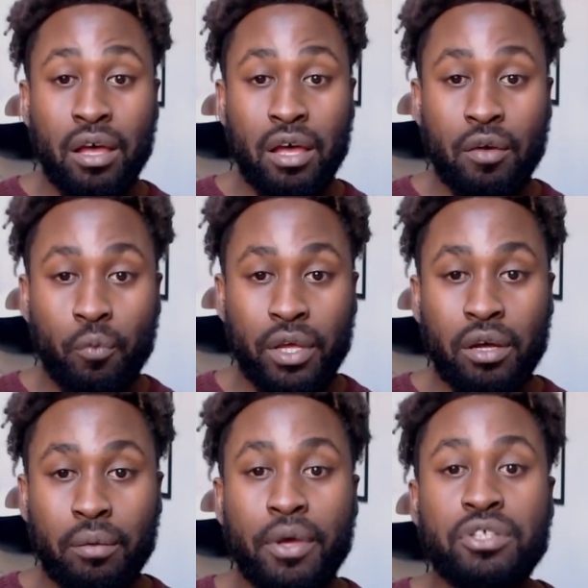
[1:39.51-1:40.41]
we
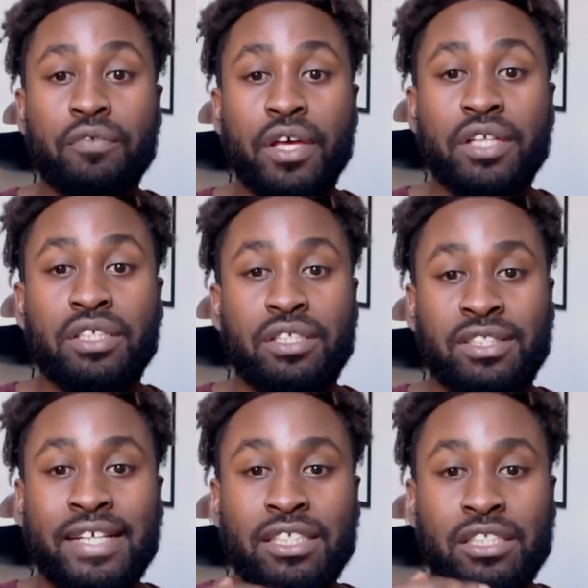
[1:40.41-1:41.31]
are motivated to
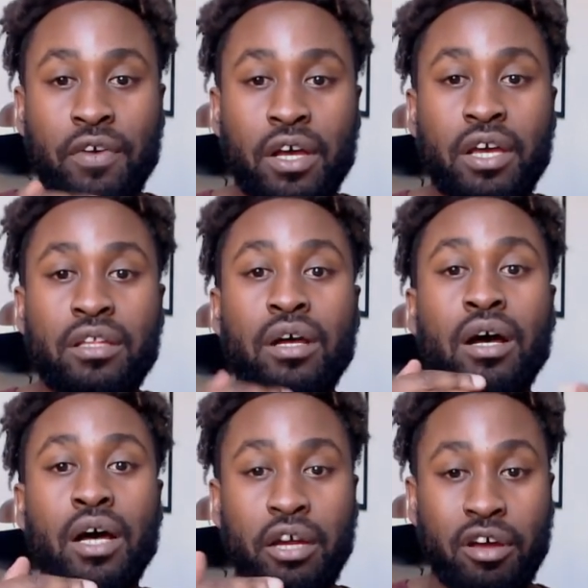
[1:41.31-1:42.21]
satisfy the
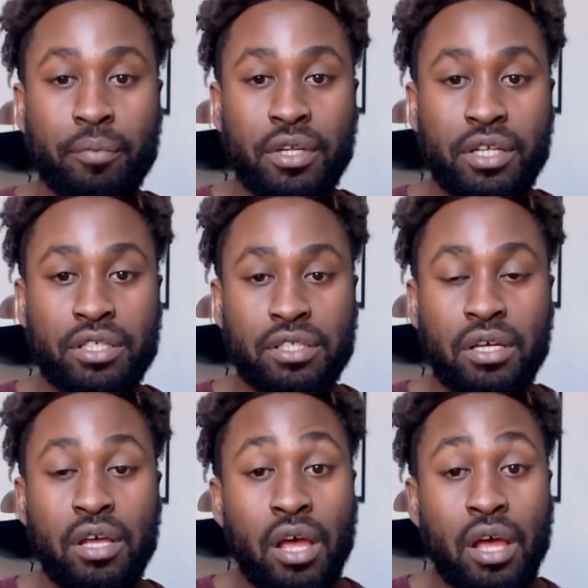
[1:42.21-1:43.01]
higher up needs.